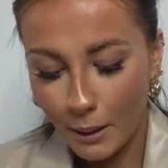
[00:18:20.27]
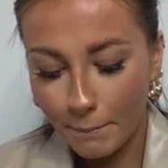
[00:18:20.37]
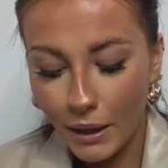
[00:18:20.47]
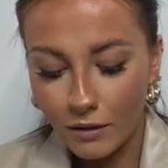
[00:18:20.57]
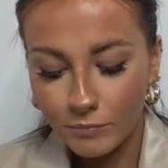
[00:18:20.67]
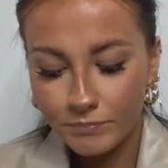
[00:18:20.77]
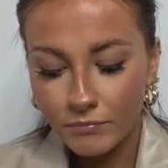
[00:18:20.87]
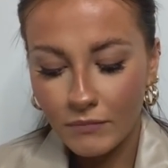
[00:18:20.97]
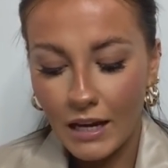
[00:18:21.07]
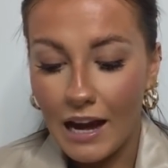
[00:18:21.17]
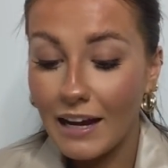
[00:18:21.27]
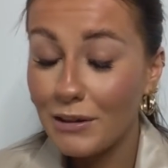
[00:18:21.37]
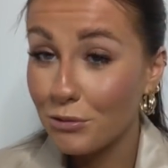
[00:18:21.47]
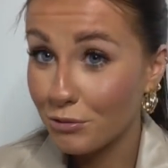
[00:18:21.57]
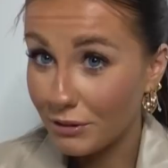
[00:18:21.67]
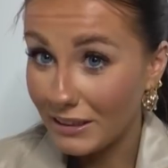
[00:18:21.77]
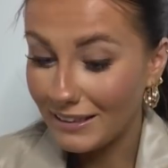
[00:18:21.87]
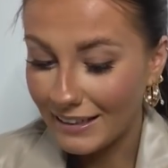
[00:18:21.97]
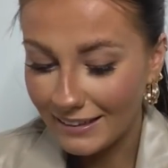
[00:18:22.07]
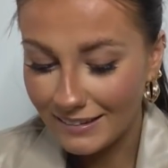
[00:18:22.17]
But I really
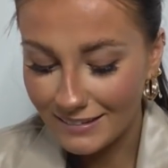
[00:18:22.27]
like these.